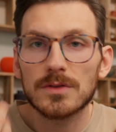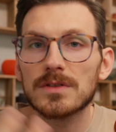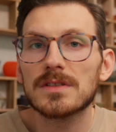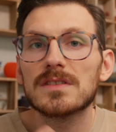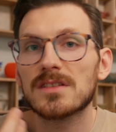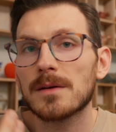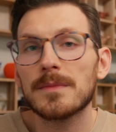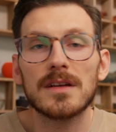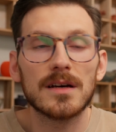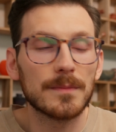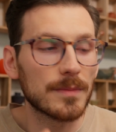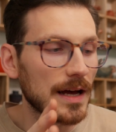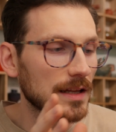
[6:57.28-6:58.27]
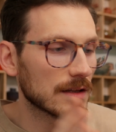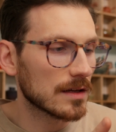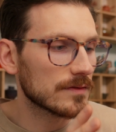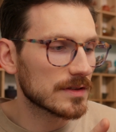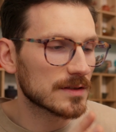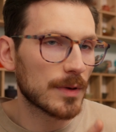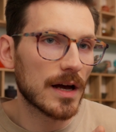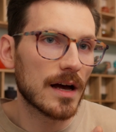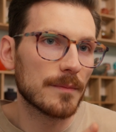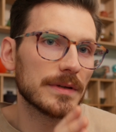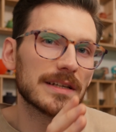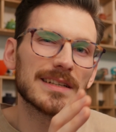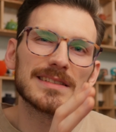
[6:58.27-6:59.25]
to sum it up, I love this pot
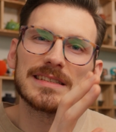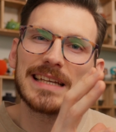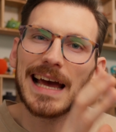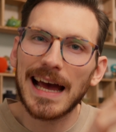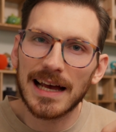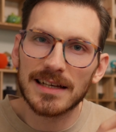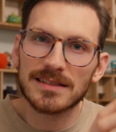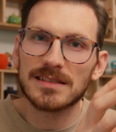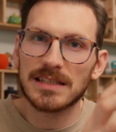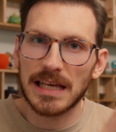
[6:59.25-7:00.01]
because it has the